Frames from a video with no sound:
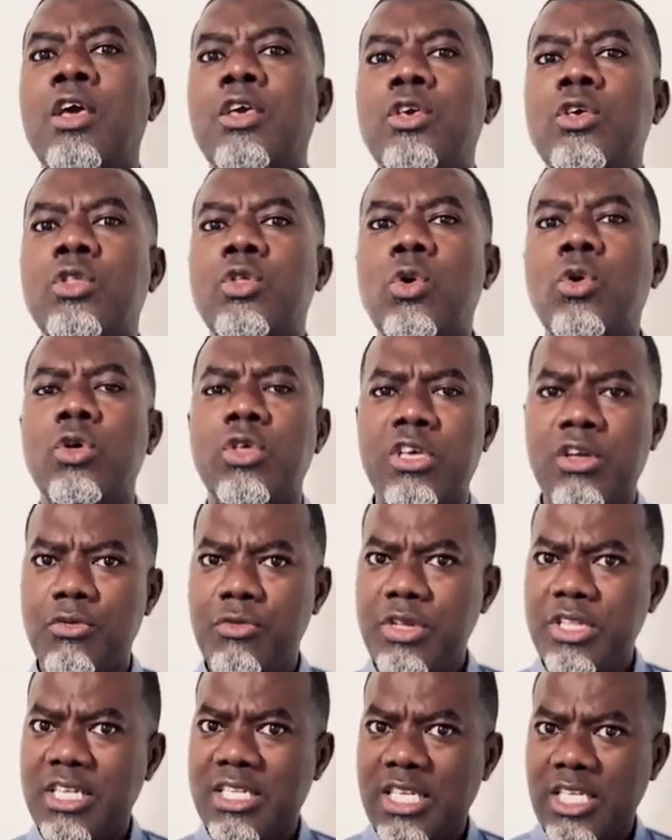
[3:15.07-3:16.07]
You can
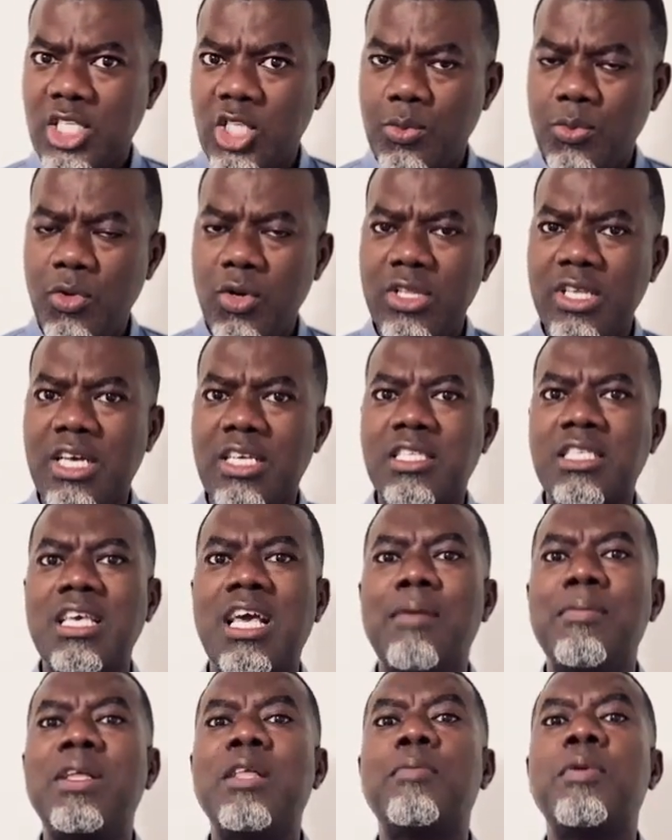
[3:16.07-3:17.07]
read the testimonial, see
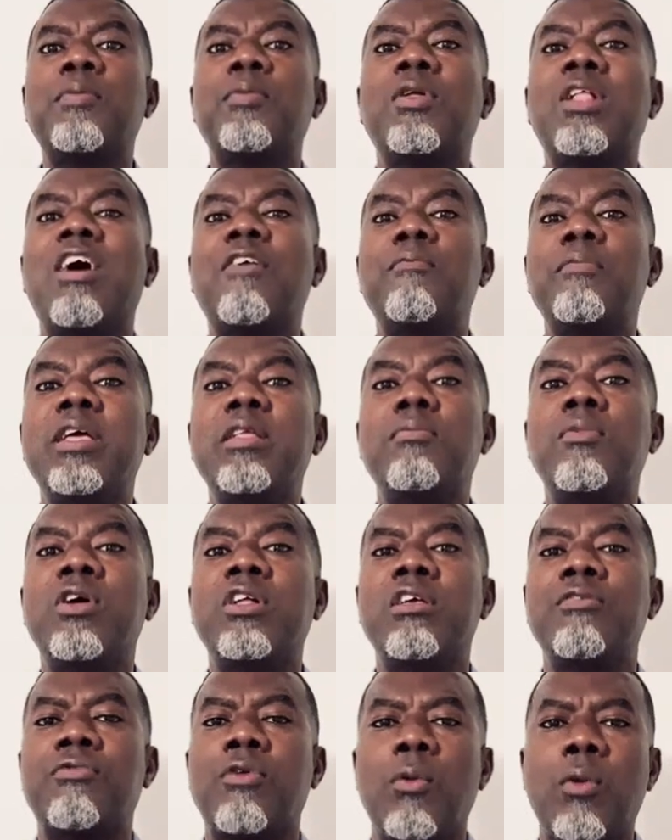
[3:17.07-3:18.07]
how many people have made
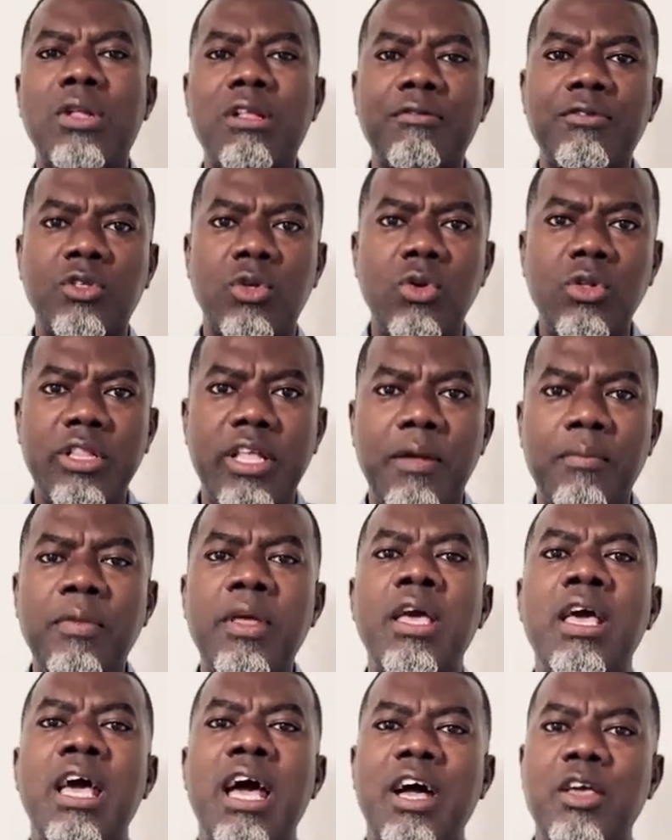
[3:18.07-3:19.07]
money from what I've told them,
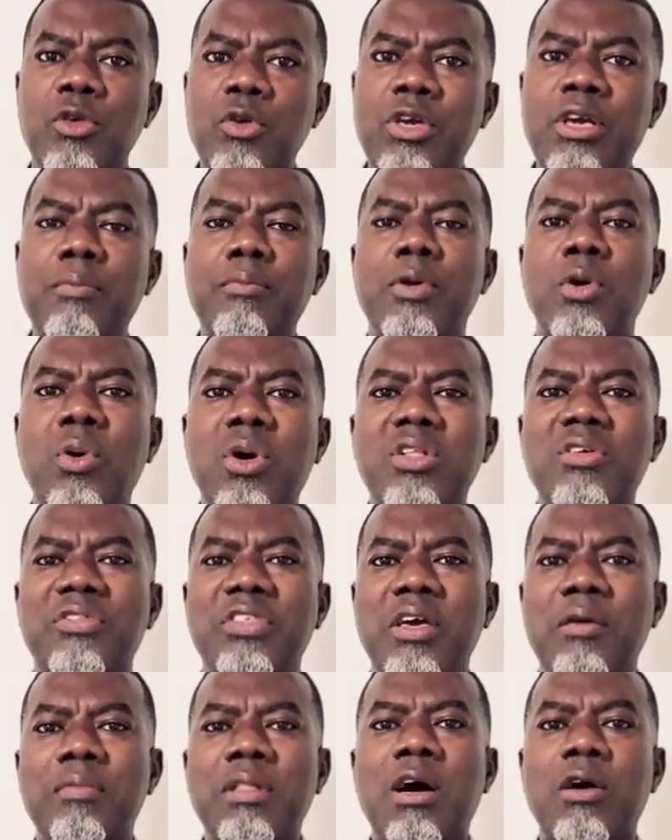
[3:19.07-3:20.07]
and you can be one of
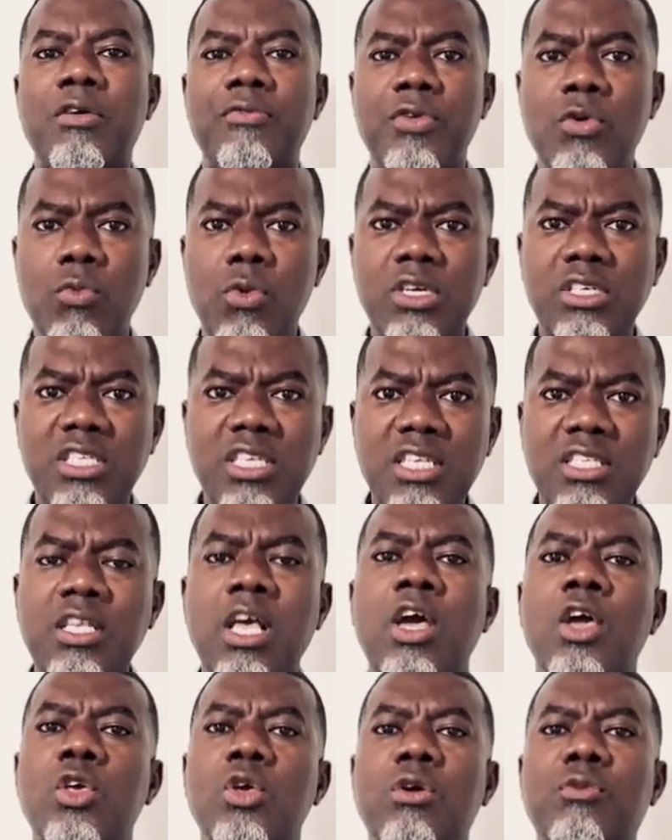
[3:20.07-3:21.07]
them. Now, if you watch this,
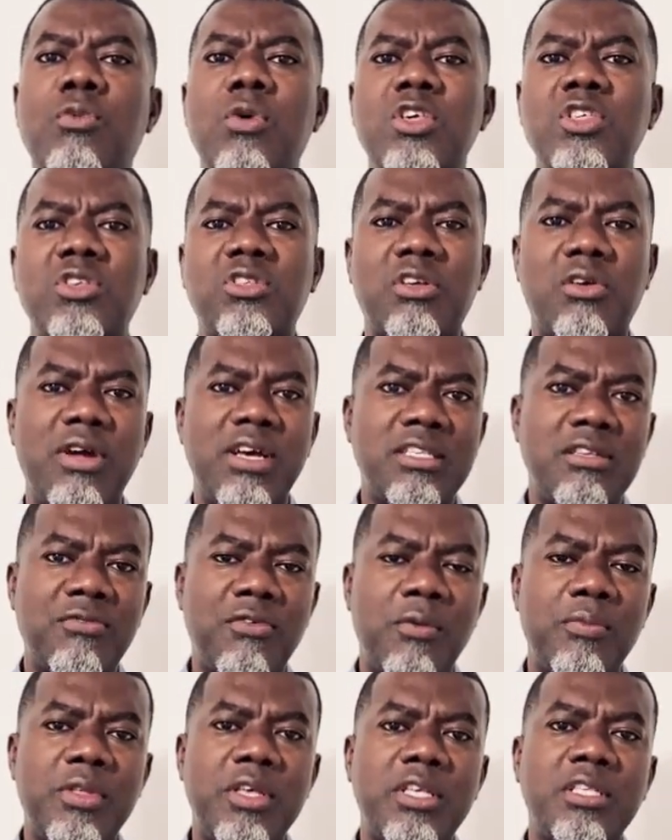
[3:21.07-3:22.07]
your questions arising
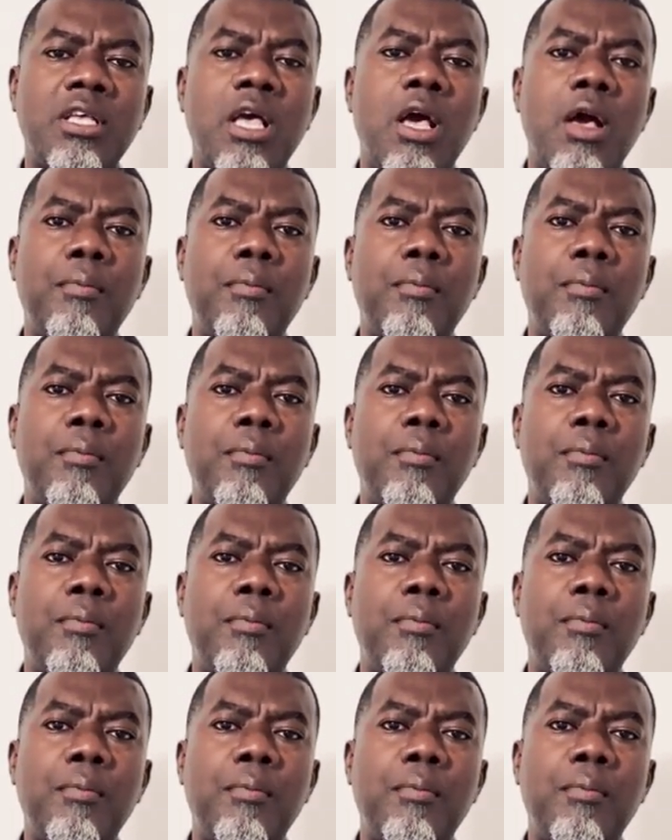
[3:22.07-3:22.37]
from this,